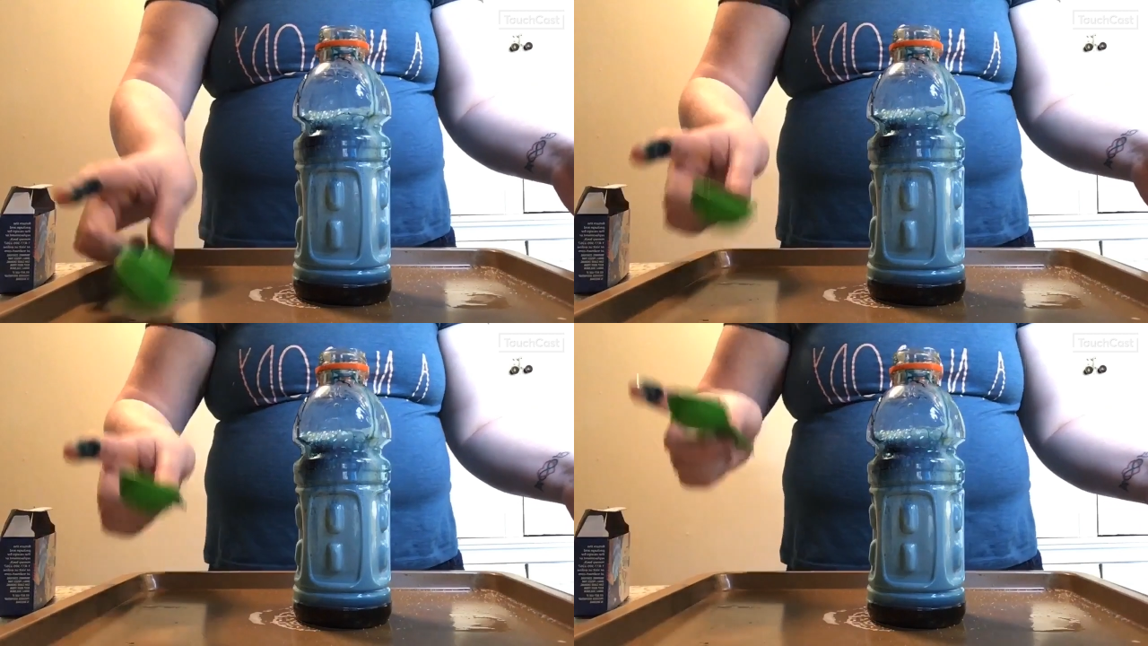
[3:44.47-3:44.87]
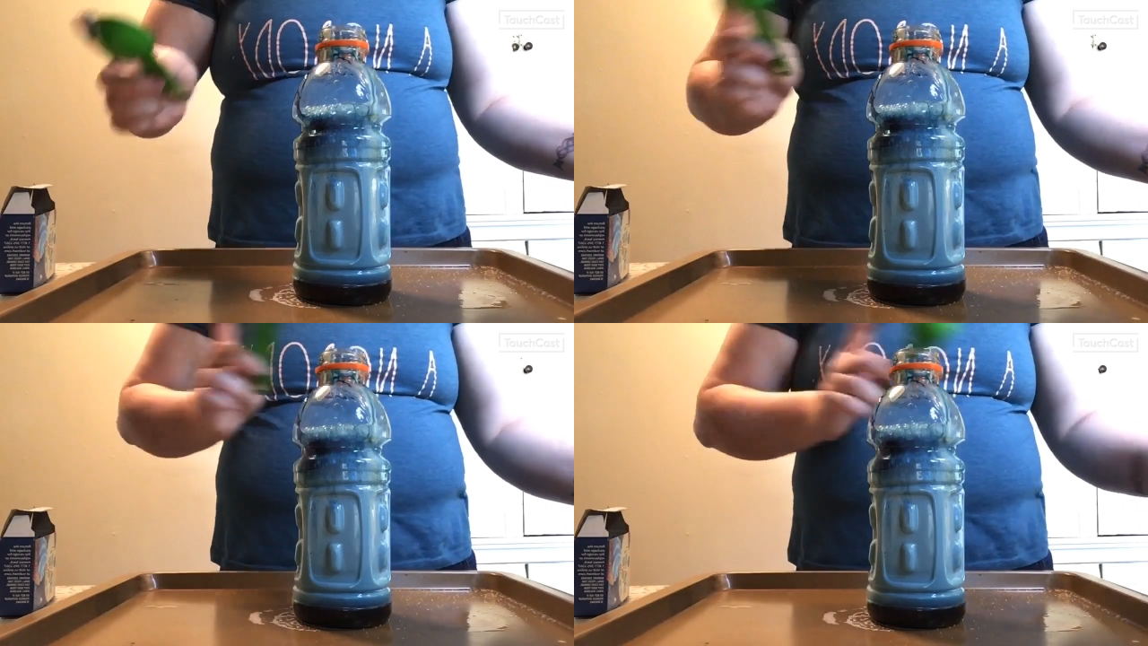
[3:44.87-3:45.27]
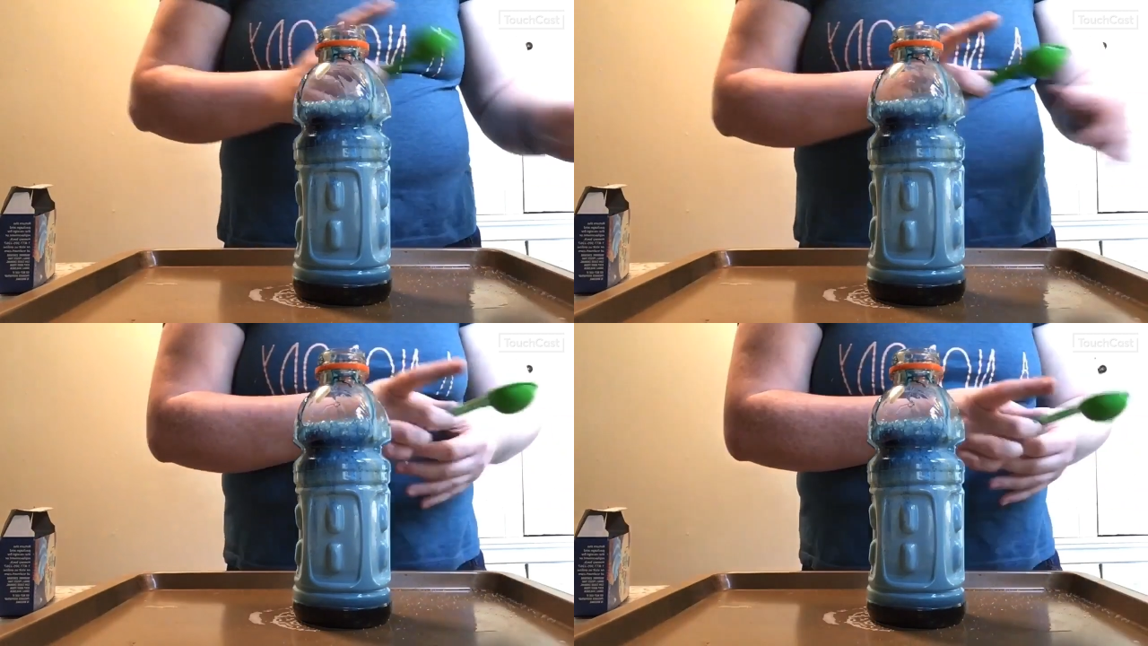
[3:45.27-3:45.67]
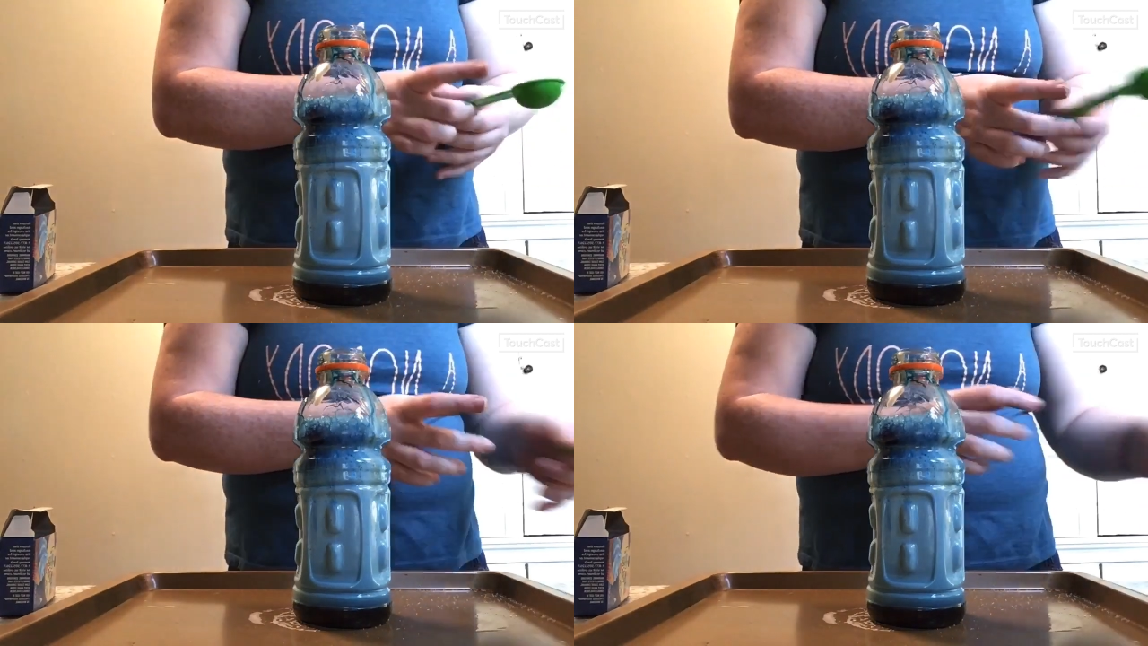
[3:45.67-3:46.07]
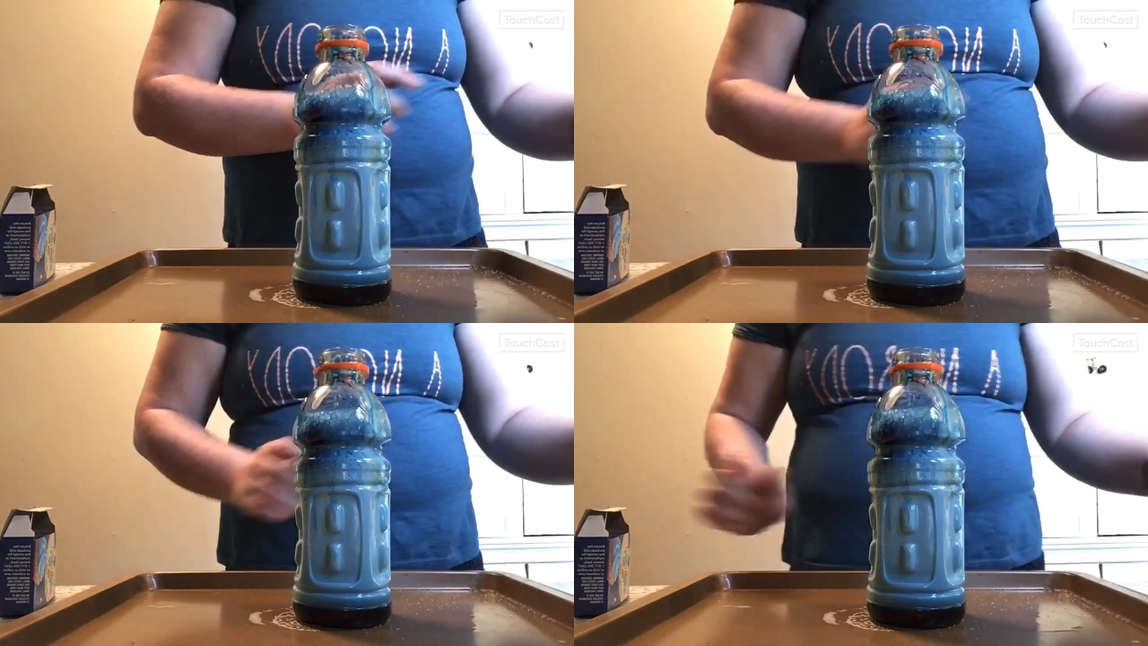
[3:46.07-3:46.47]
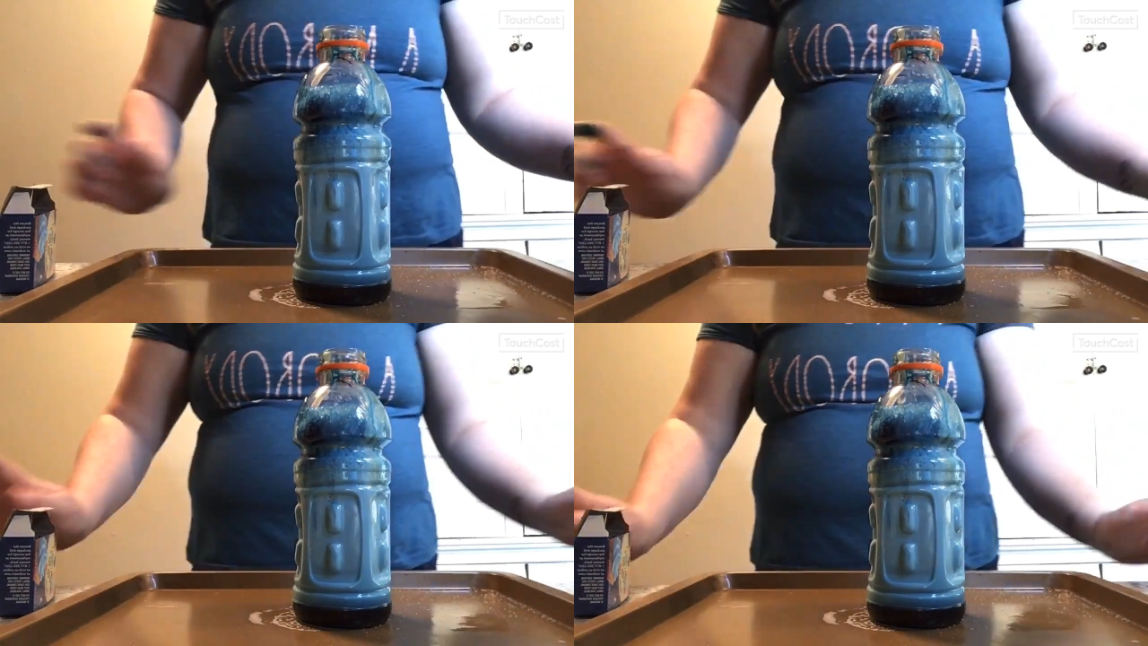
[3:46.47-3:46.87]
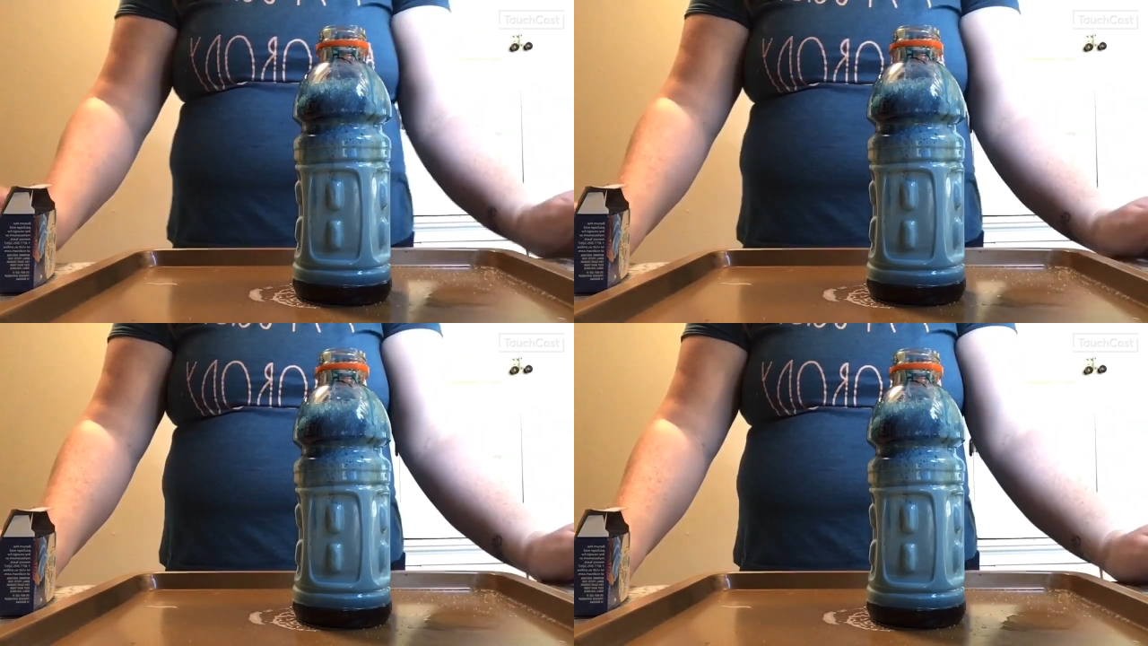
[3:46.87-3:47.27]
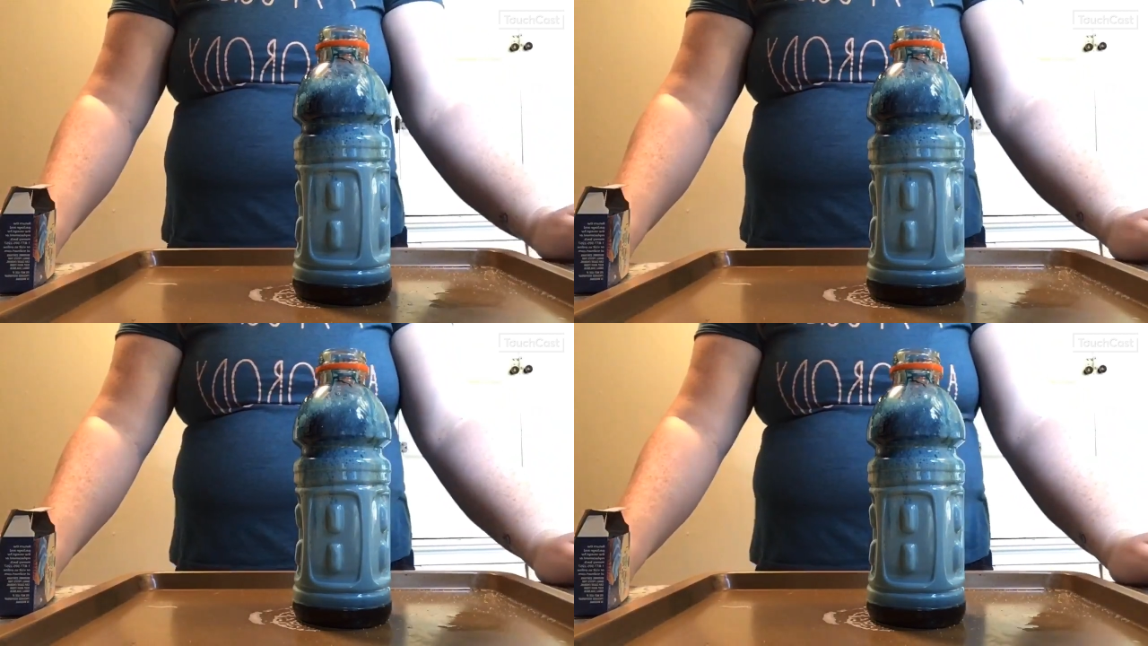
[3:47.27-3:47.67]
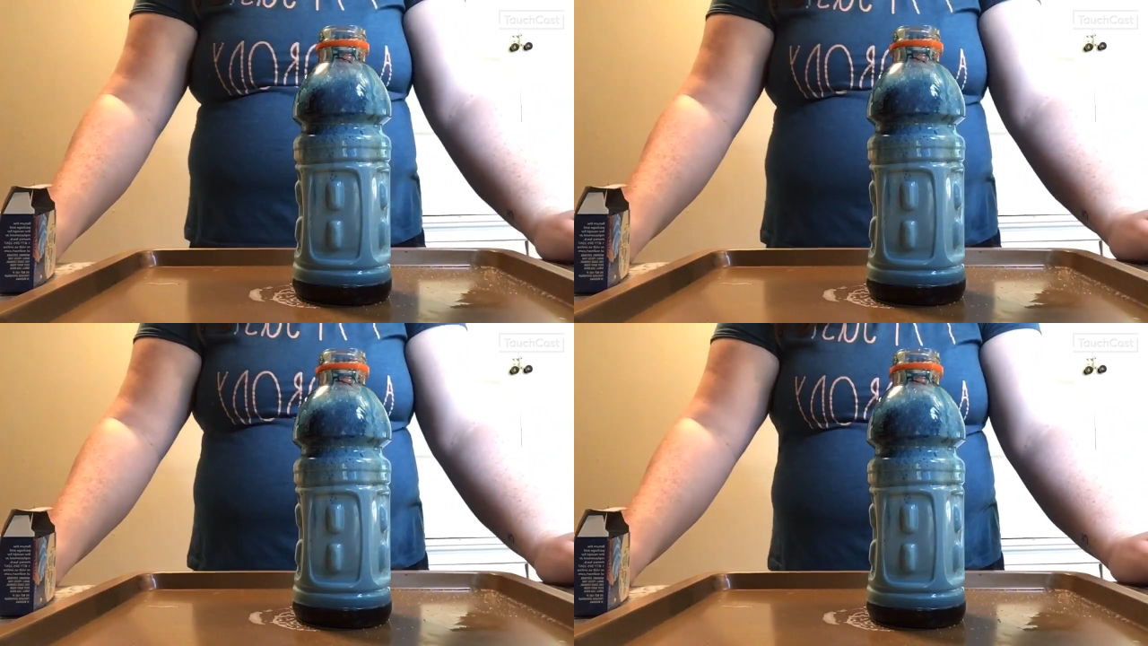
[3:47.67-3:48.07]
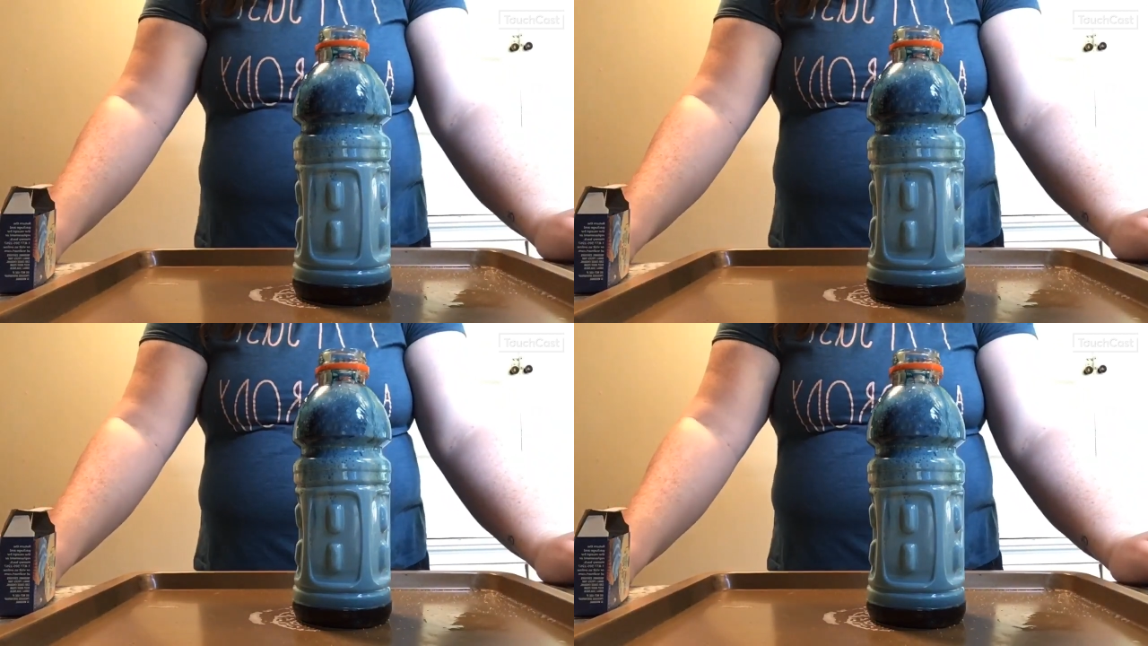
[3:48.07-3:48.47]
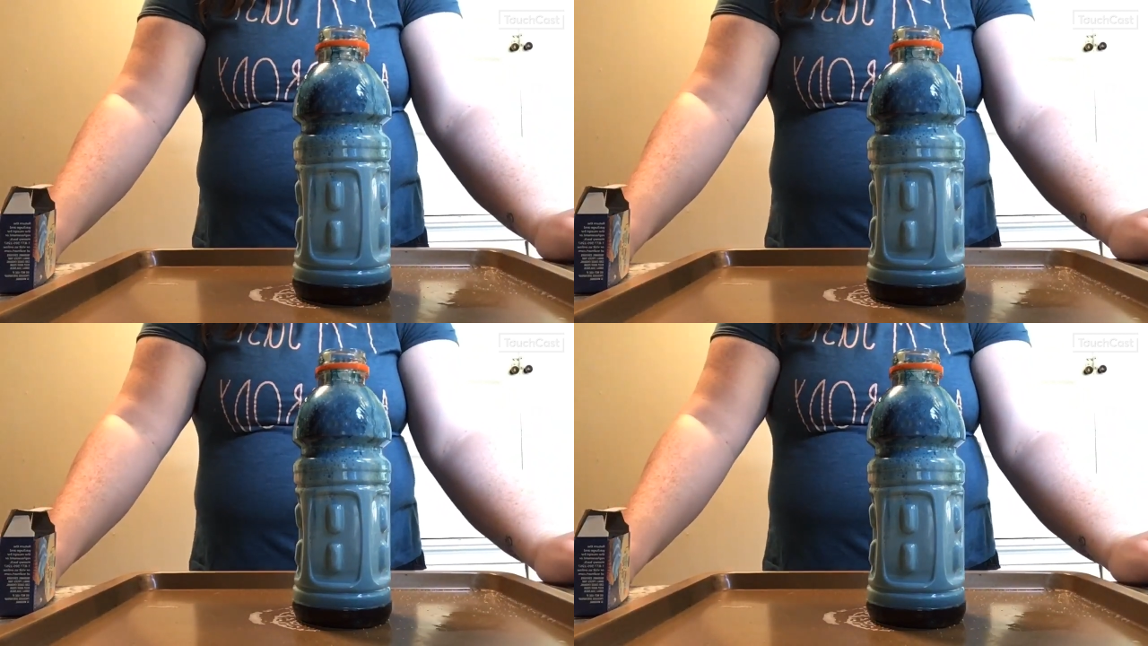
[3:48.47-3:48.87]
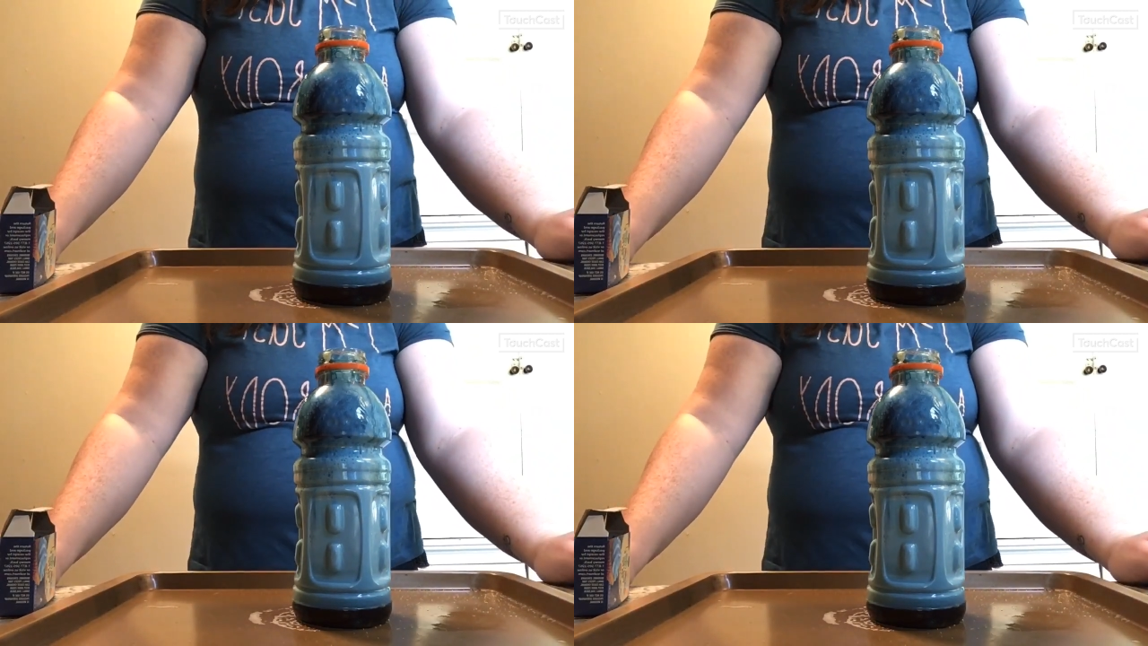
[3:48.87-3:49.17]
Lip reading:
No face is visible, so there are no lips to read.